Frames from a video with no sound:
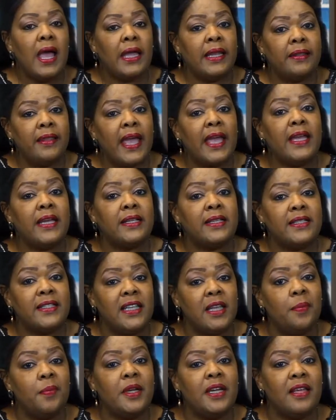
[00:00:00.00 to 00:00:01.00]
and they
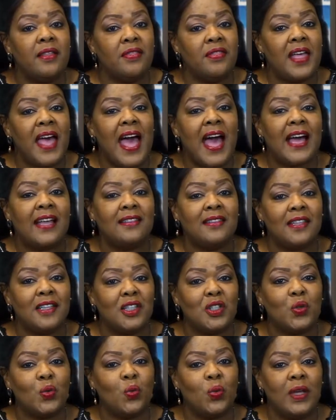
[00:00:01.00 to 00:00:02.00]
exhibited that
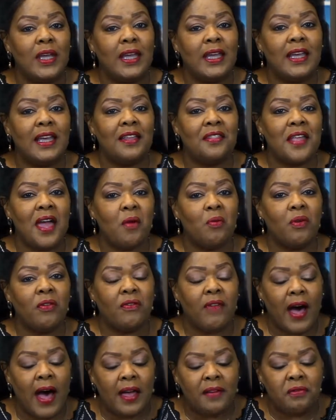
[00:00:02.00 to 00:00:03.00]
this week in that
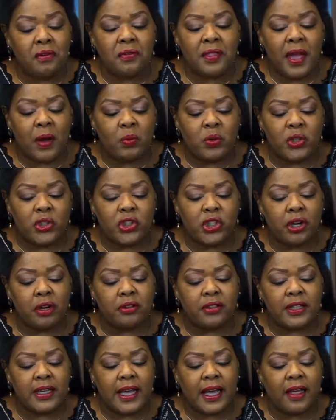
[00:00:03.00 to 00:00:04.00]
revival that we
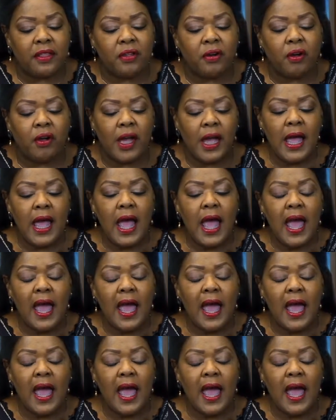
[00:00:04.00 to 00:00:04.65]
shared together,